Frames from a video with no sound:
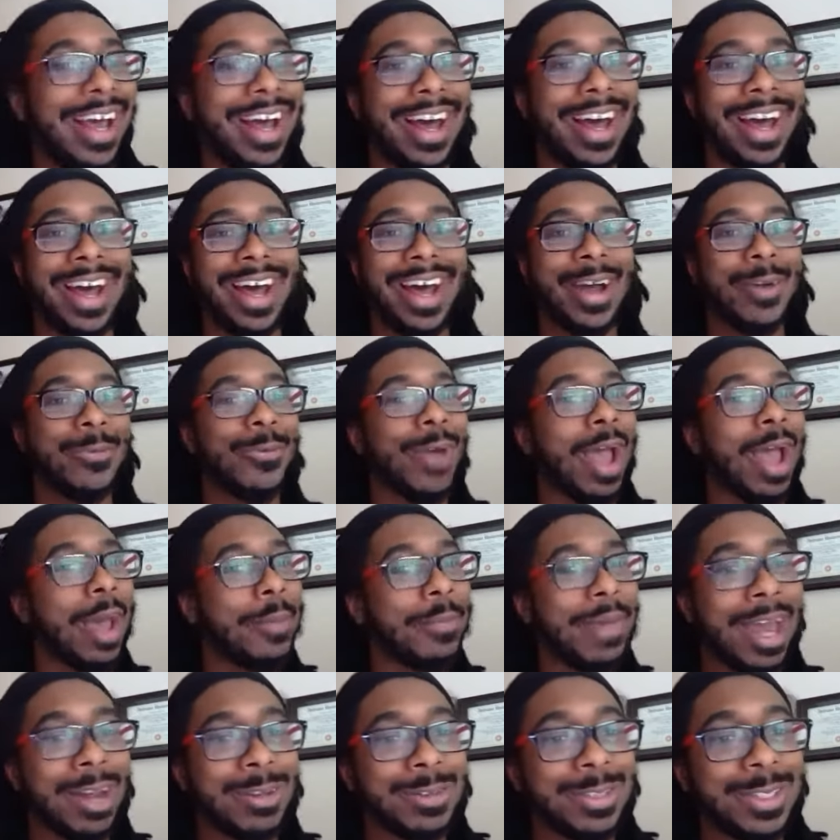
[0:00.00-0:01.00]
rap
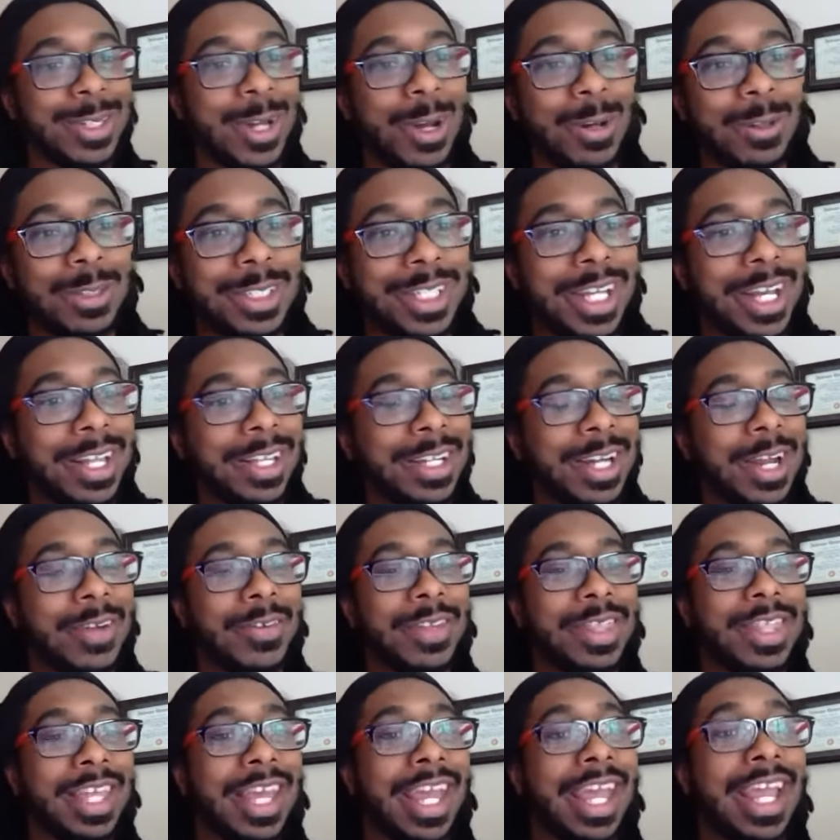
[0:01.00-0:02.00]
battles in the hotel and
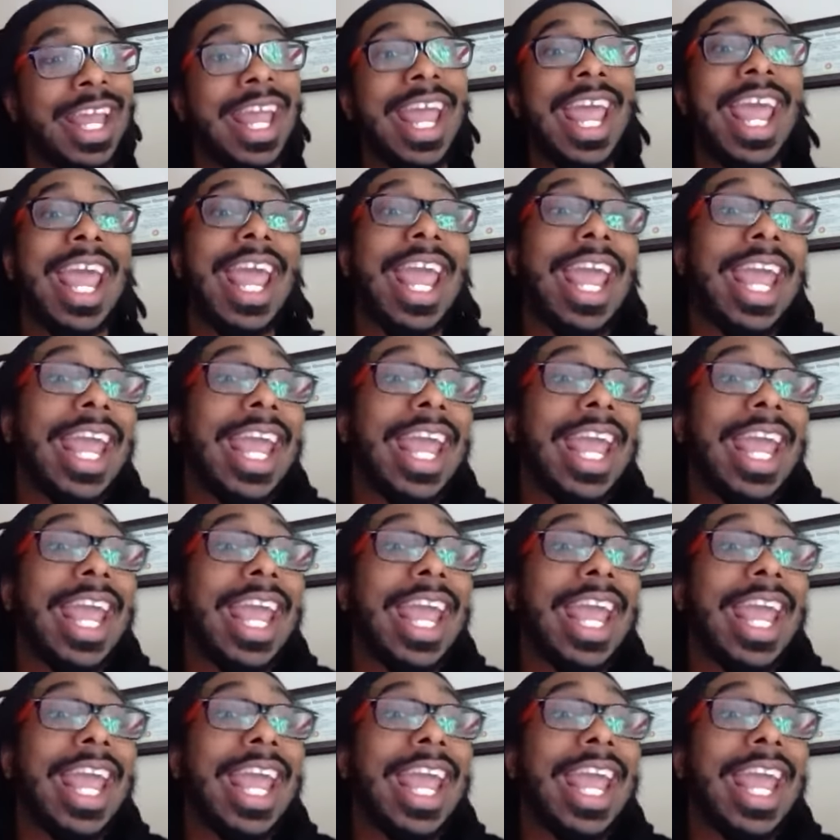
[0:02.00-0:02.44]
everything.